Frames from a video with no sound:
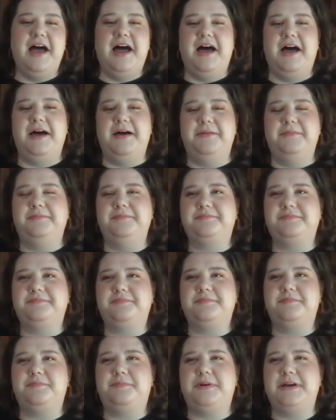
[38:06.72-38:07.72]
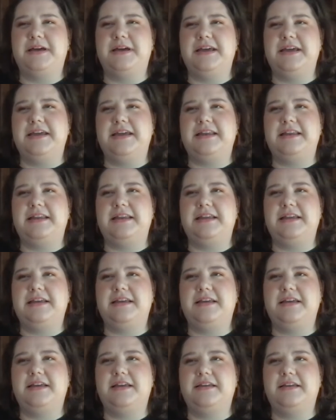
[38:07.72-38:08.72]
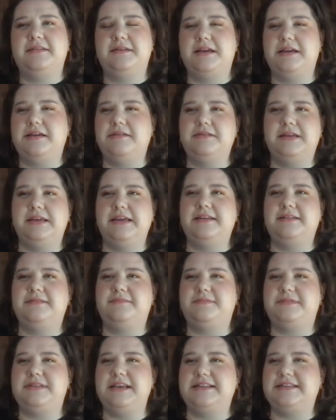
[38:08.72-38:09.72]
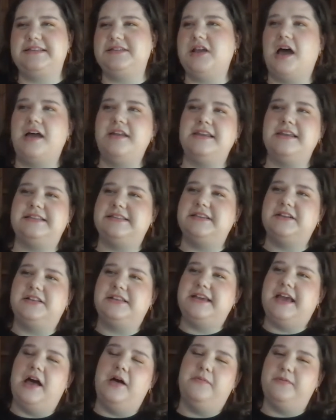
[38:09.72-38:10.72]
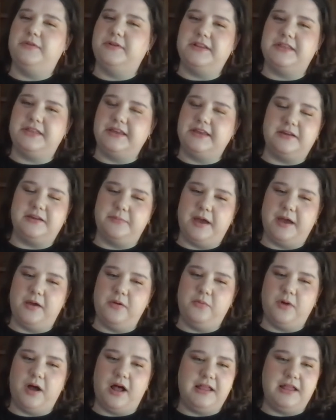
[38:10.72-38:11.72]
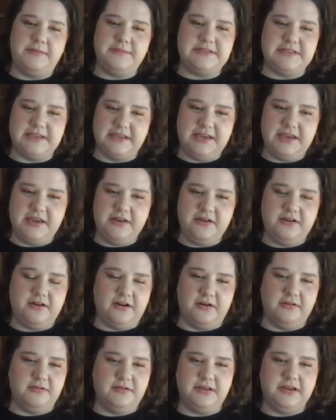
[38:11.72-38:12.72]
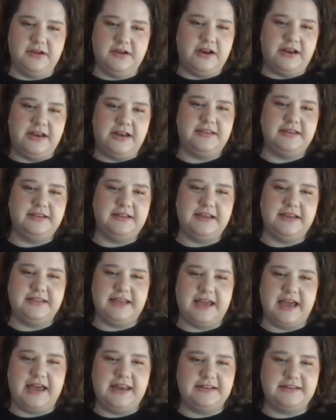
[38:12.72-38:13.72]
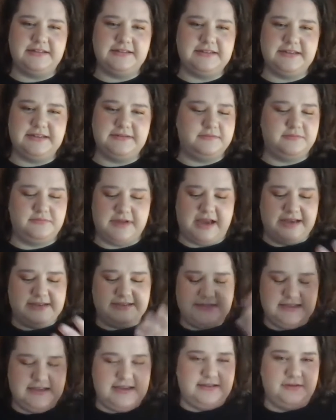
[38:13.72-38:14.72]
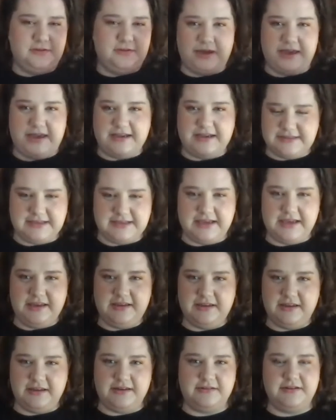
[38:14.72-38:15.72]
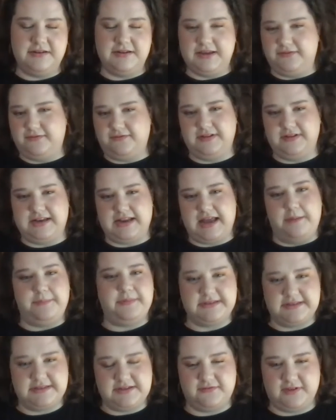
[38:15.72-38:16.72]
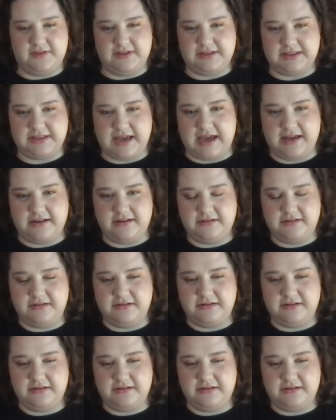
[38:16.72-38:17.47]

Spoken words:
Um, but it's not necessarily helpful to think about while I'm singing or anything like that. I sing the way I sing, and if it happens to fit that